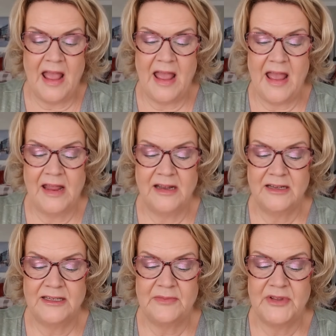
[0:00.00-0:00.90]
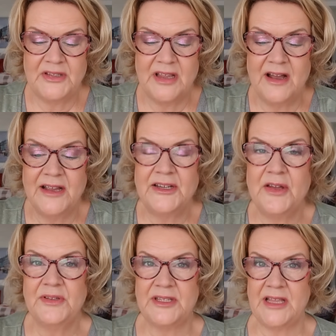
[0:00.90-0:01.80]
And you see, I
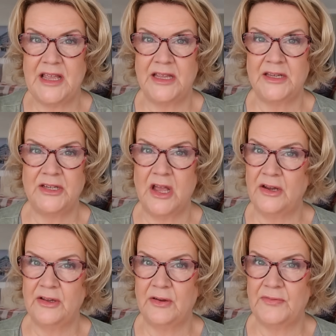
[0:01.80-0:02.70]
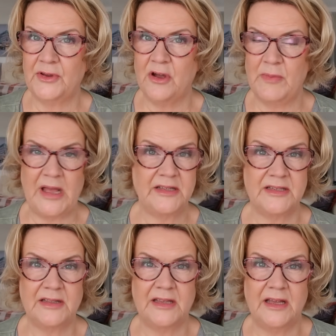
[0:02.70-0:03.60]
don't see turning off the
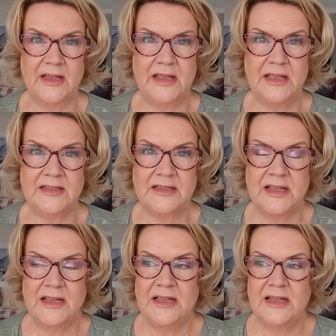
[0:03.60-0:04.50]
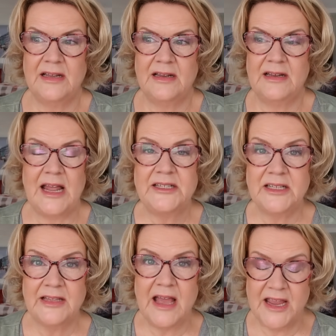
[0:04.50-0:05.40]
comments that is
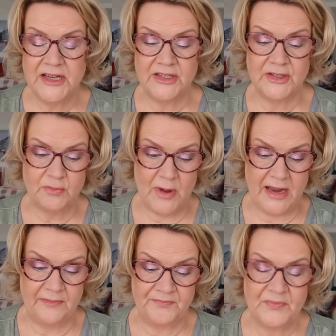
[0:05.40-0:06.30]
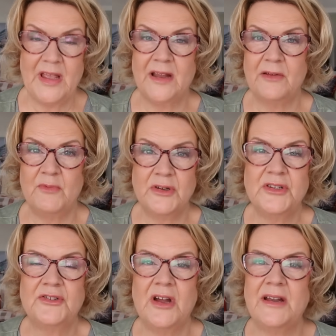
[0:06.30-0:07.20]
letting the haters win. And I want
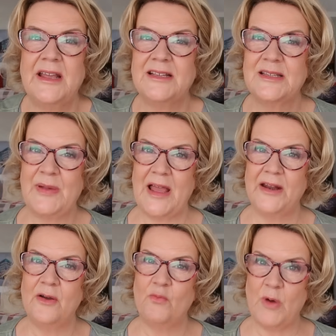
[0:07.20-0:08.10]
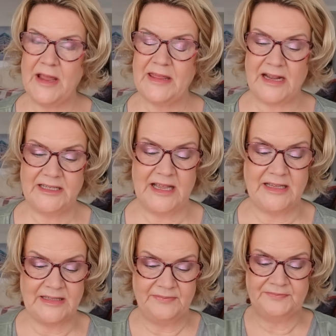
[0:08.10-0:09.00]
to try and explain why that
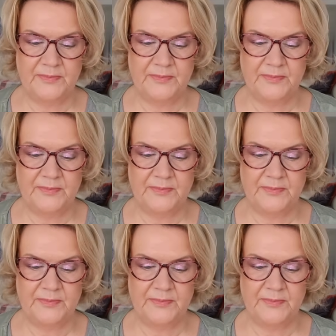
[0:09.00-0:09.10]
is.